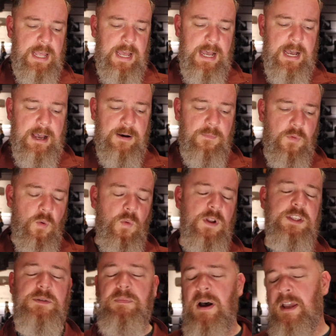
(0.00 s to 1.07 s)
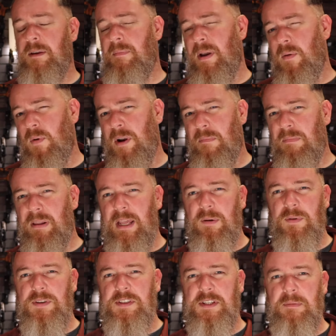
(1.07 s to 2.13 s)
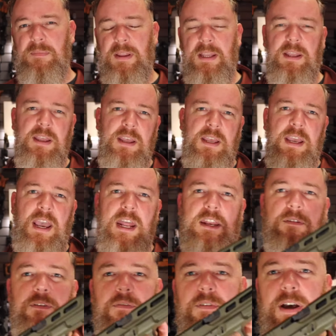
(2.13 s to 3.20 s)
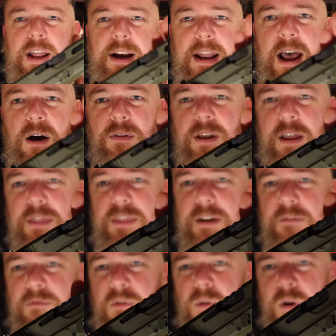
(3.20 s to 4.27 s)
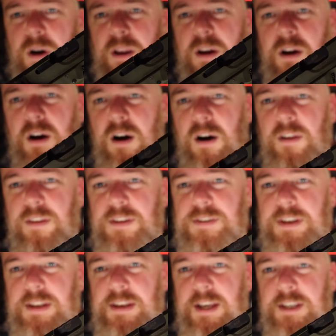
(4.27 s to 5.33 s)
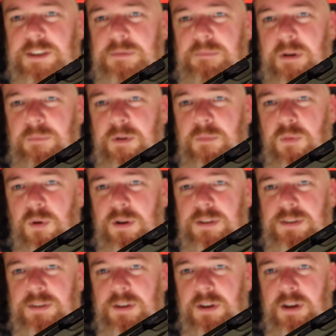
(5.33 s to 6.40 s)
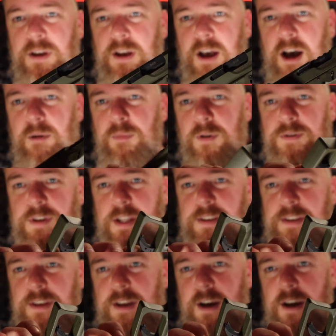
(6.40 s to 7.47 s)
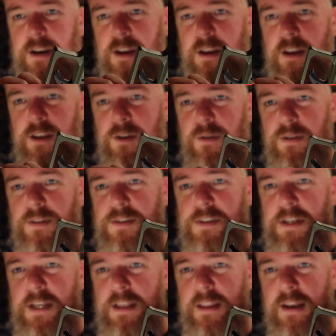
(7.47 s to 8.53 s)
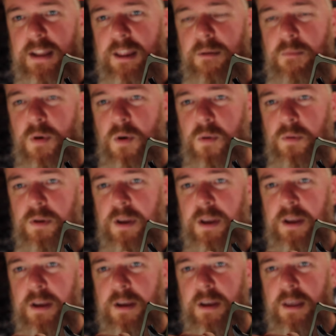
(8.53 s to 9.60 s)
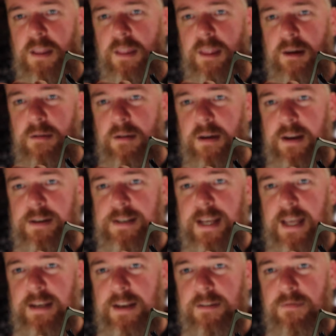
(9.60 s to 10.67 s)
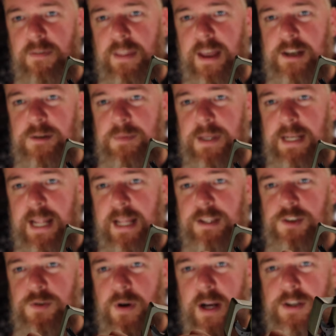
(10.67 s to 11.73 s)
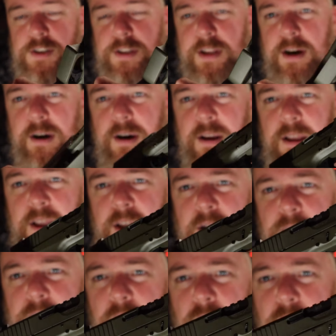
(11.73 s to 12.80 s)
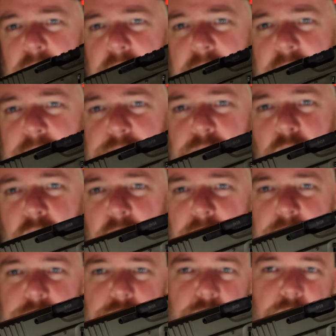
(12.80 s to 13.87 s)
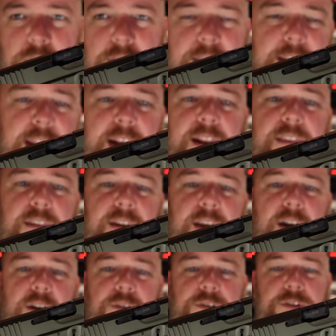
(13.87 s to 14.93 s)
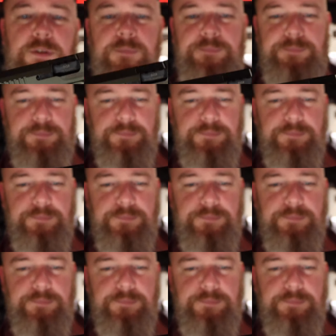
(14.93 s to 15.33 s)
One spot you may want to play with stippling, and you've even got an outline thing for it, are these index memory points on both sides of the gun. You can see that in the mold, they intended for that to be enhanced traction there, but really it's more visual than anything else.